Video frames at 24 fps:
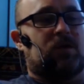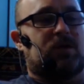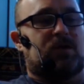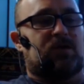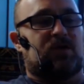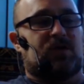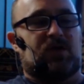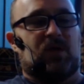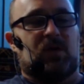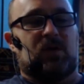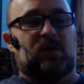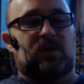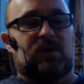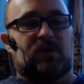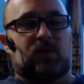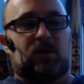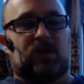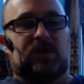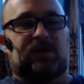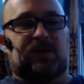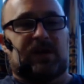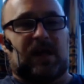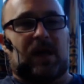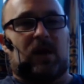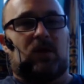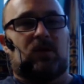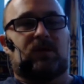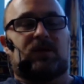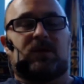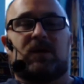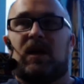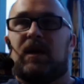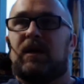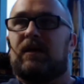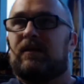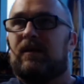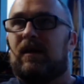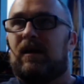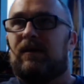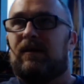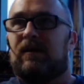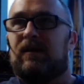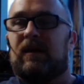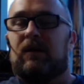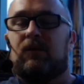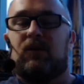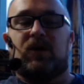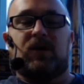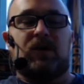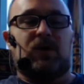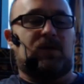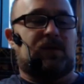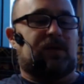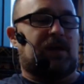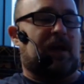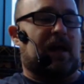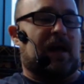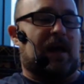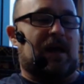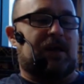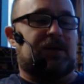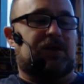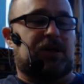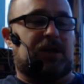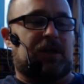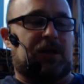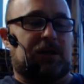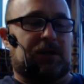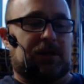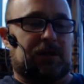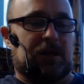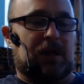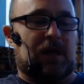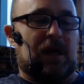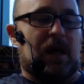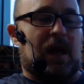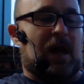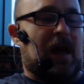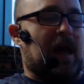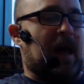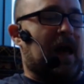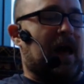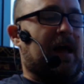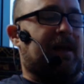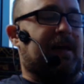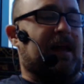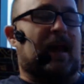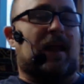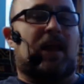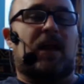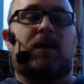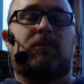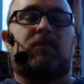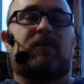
to the students, which sounds like uh, that they were using hashish. Mm. And Helena